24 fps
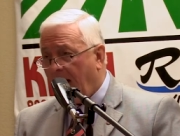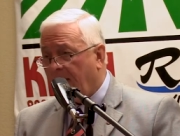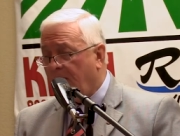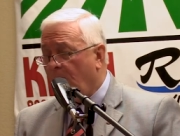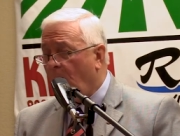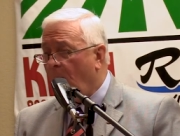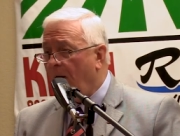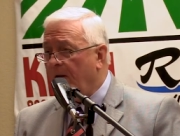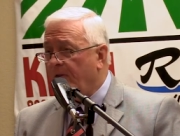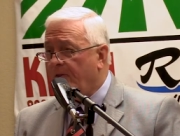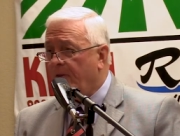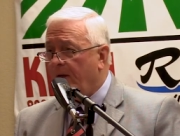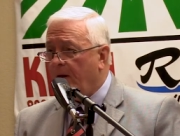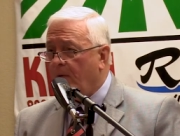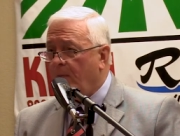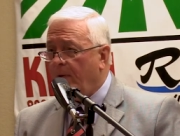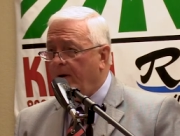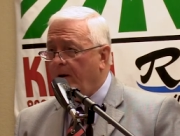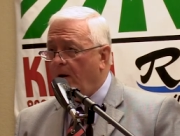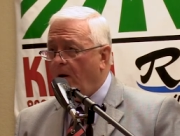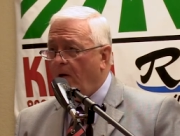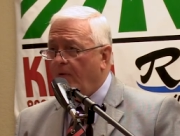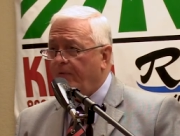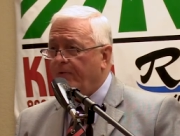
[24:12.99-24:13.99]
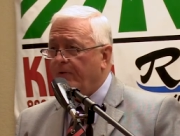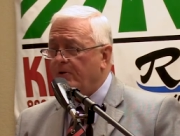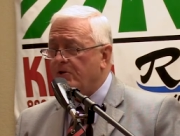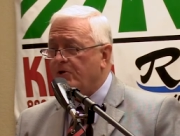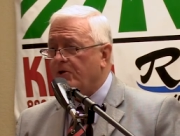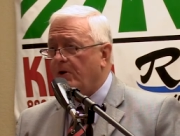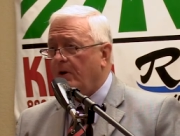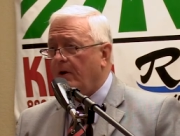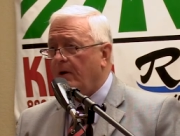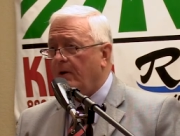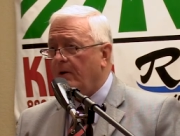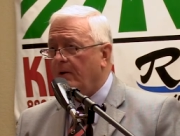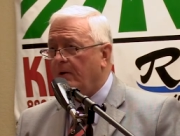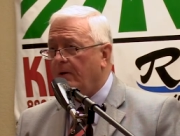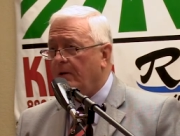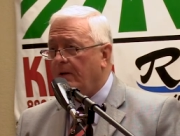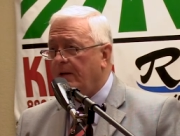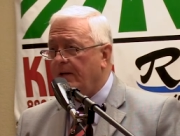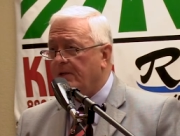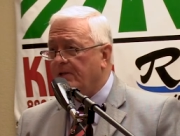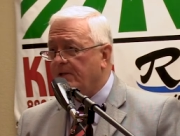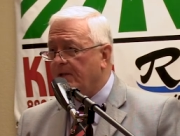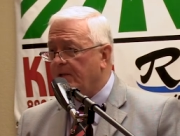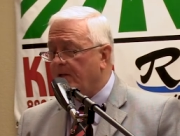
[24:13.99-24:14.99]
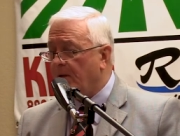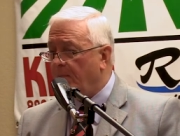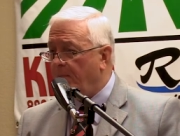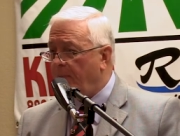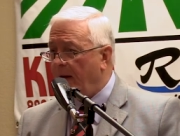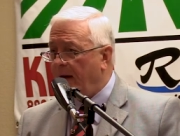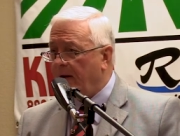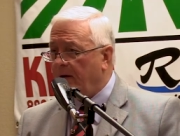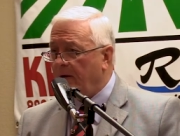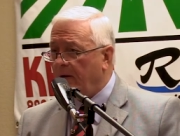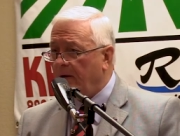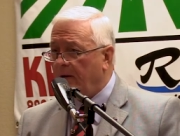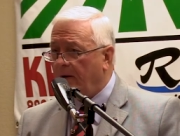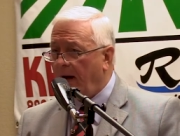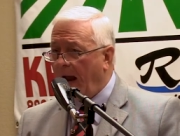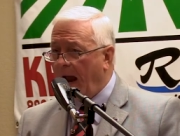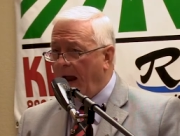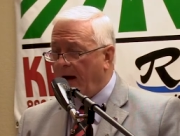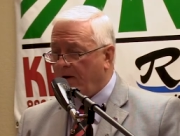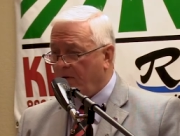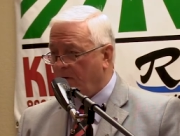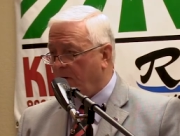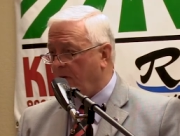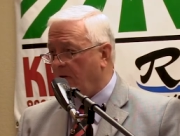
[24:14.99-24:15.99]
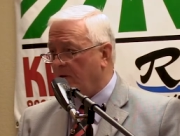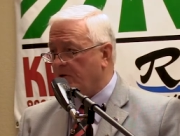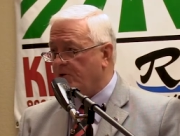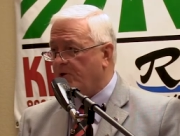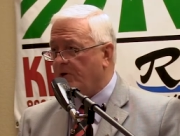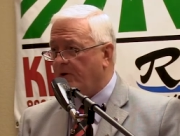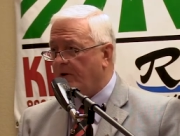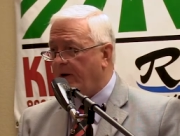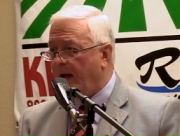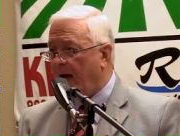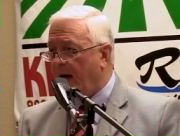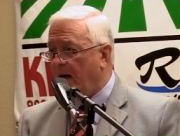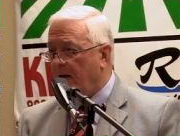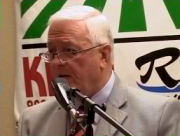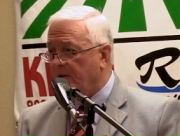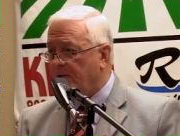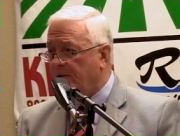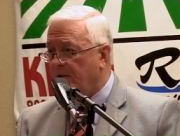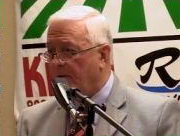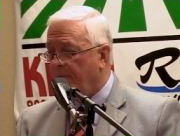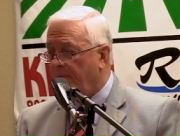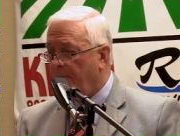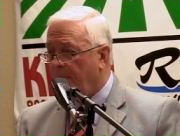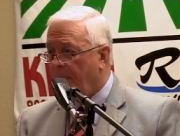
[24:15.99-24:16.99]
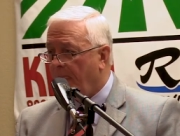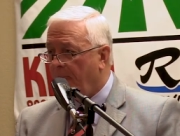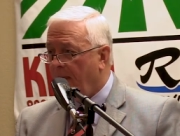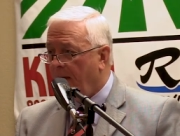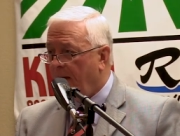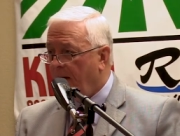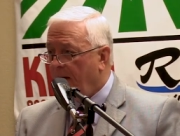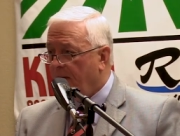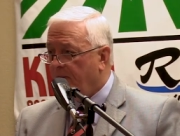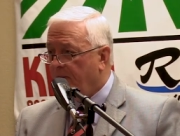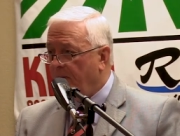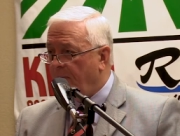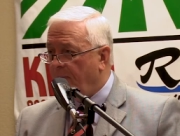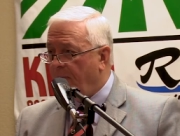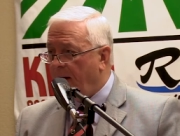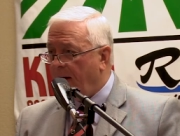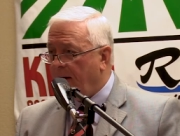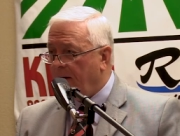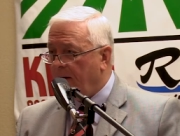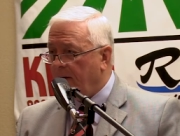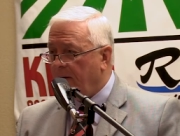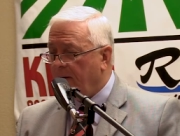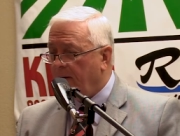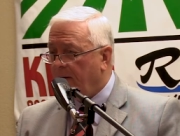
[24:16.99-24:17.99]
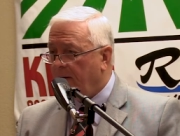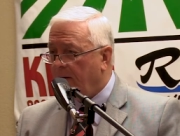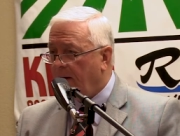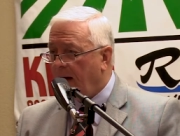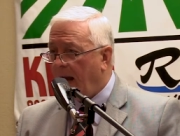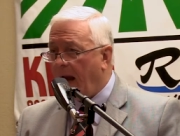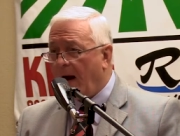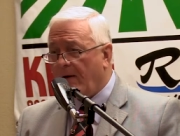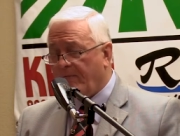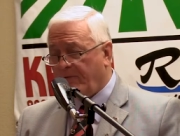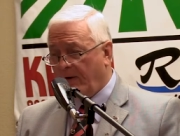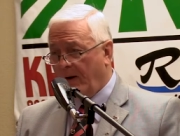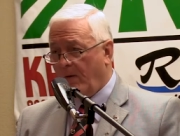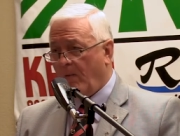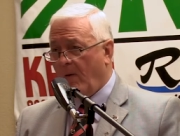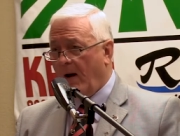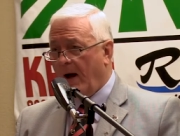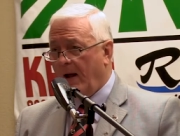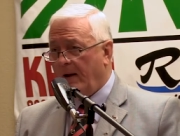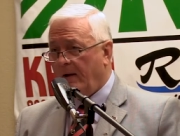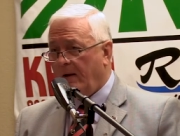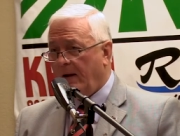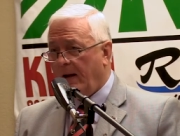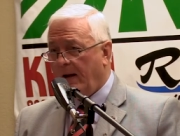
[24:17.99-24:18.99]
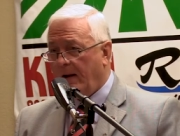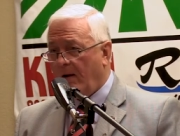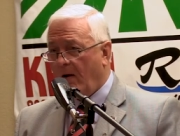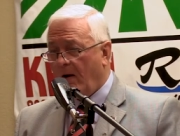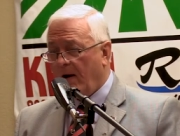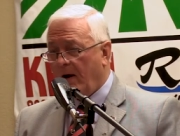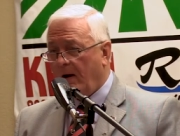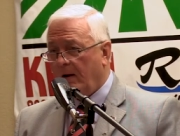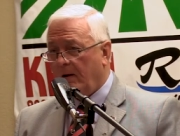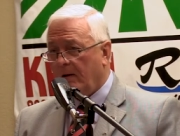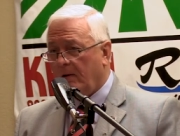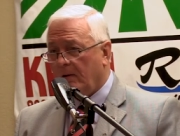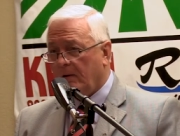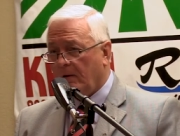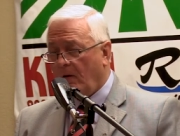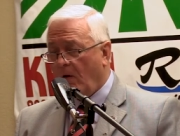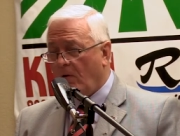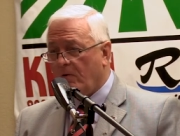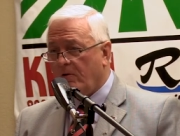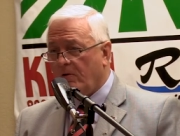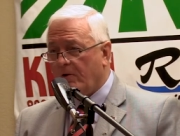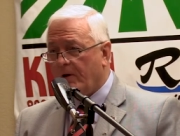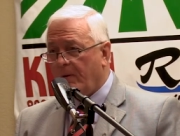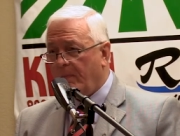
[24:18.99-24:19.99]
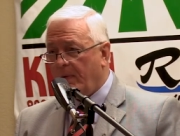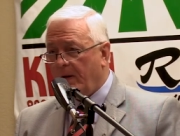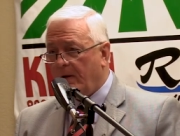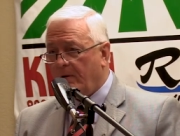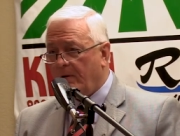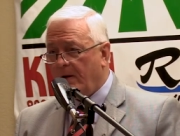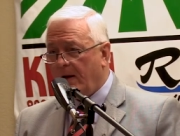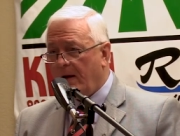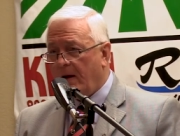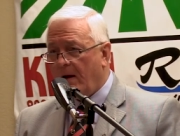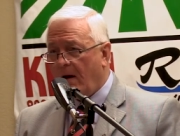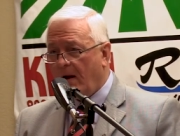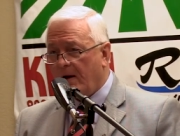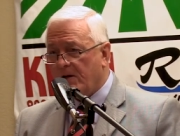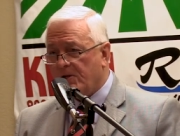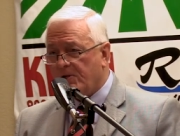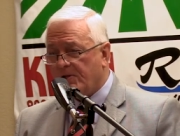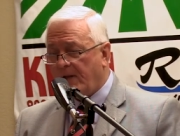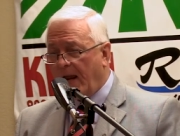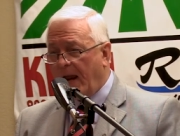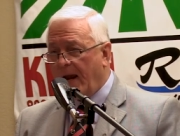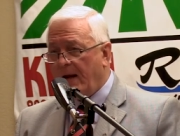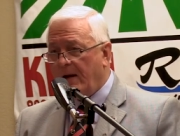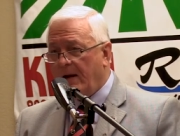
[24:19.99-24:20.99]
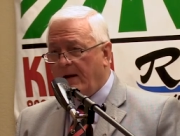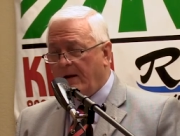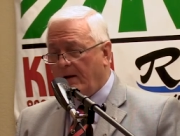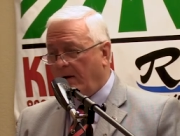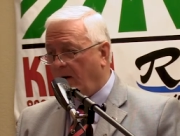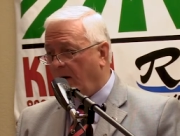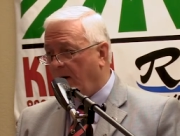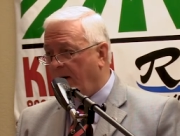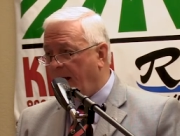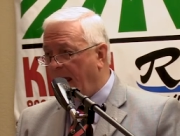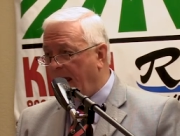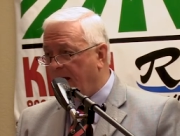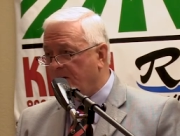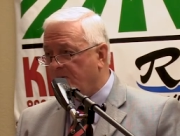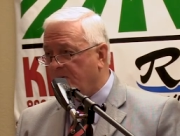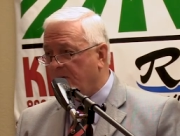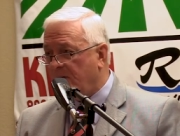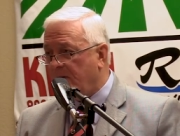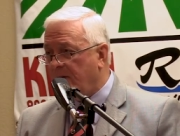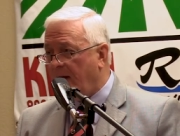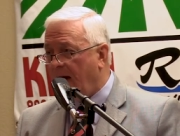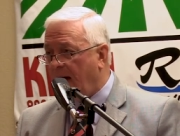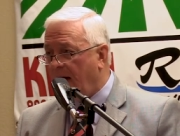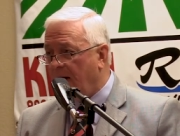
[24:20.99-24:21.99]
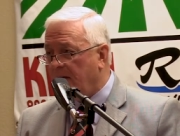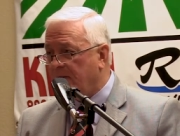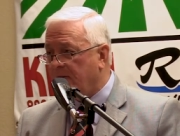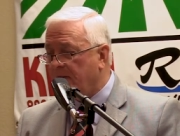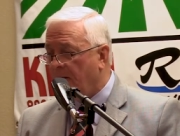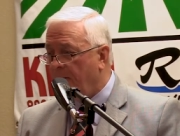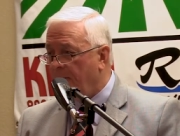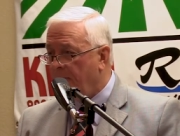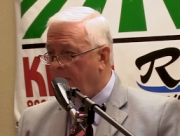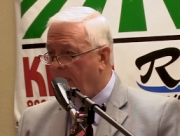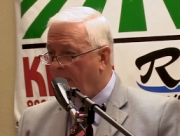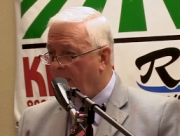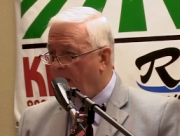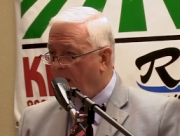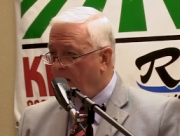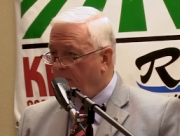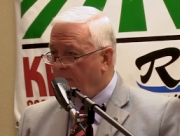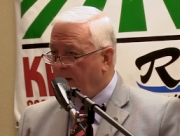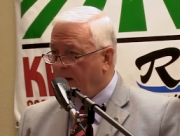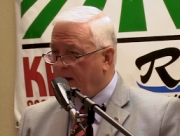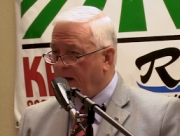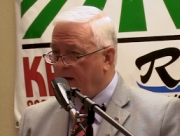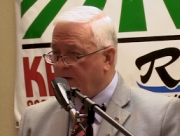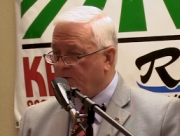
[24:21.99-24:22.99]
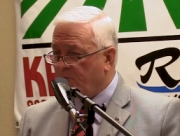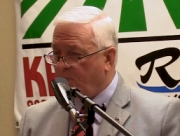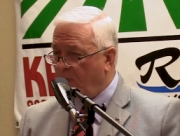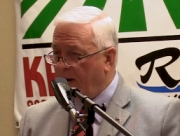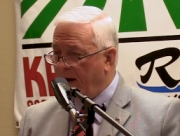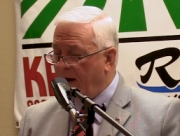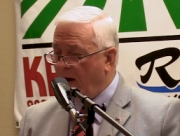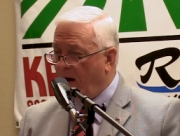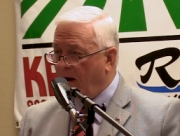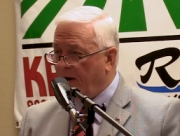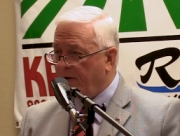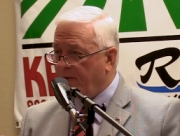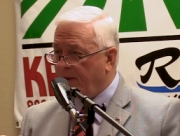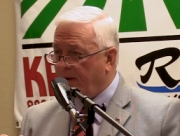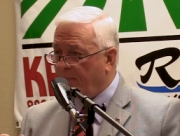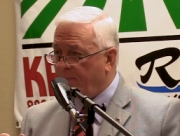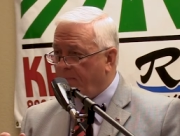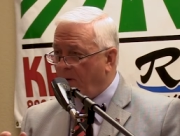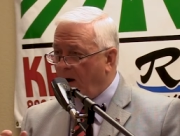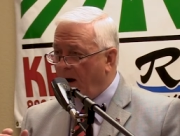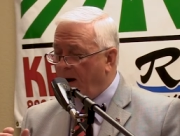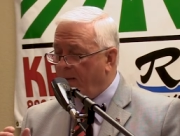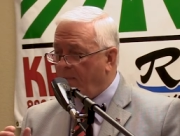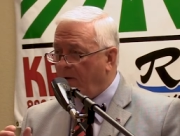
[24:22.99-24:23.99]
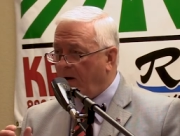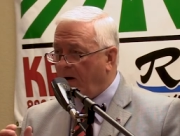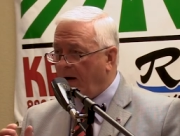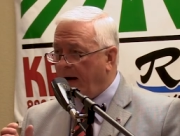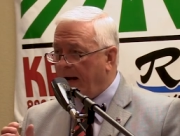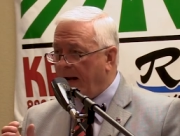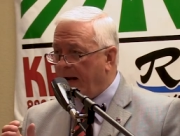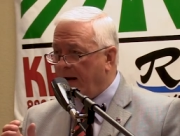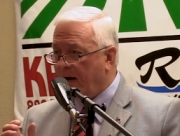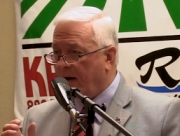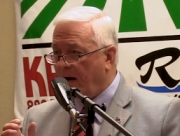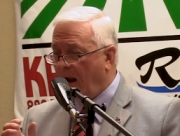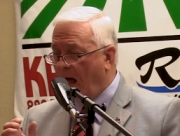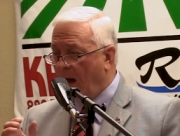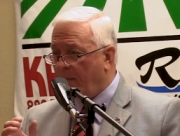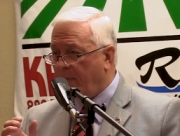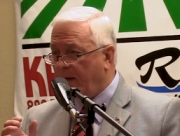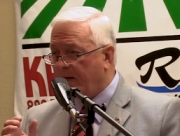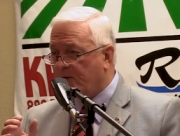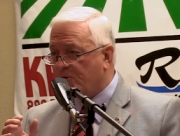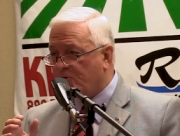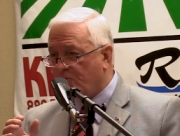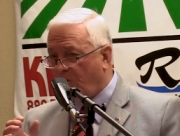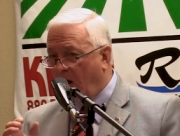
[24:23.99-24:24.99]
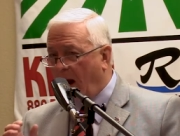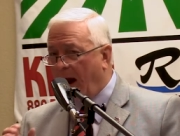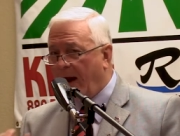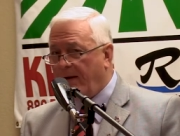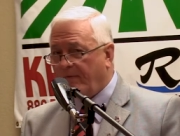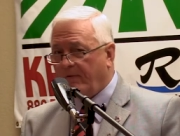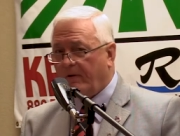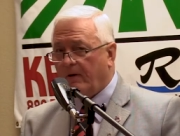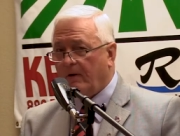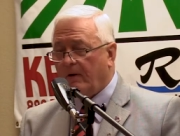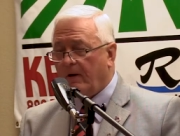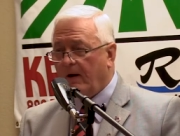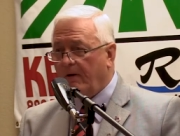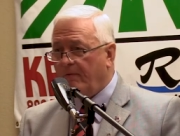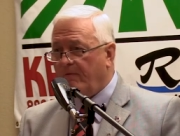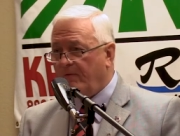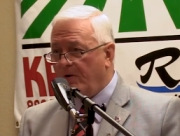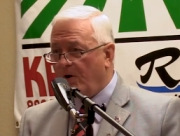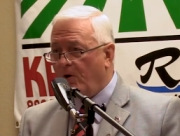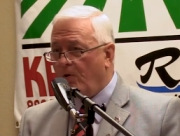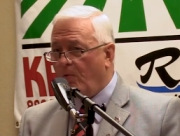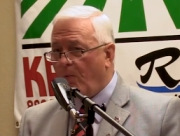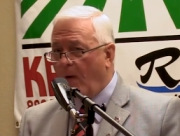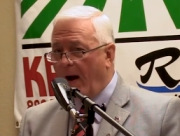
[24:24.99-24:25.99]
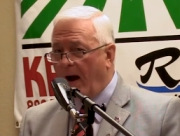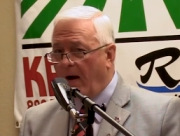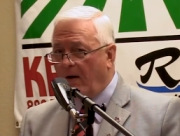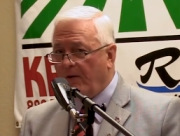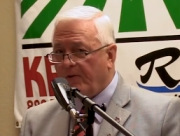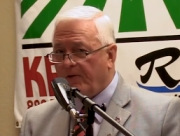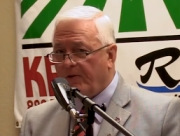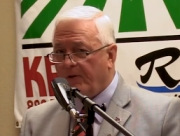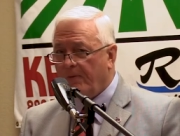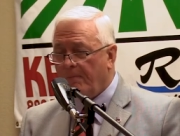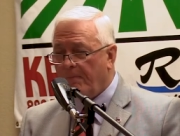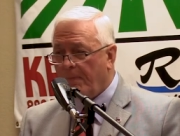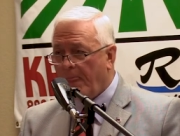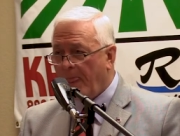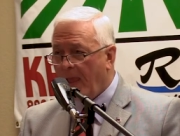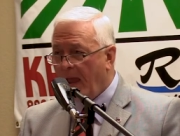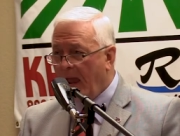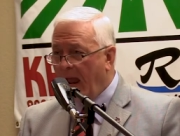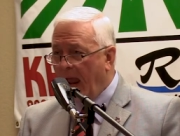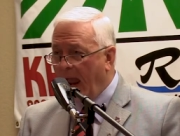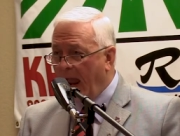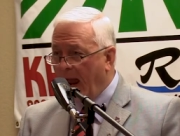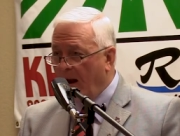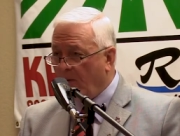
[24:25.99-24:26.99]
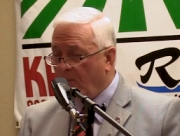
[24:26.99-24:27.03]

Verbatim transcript: the one thing we know for sure is that the better agriculture does, the better everyone in our local community, our state, and our nation does, because we are the primary economic driver of new wealth. And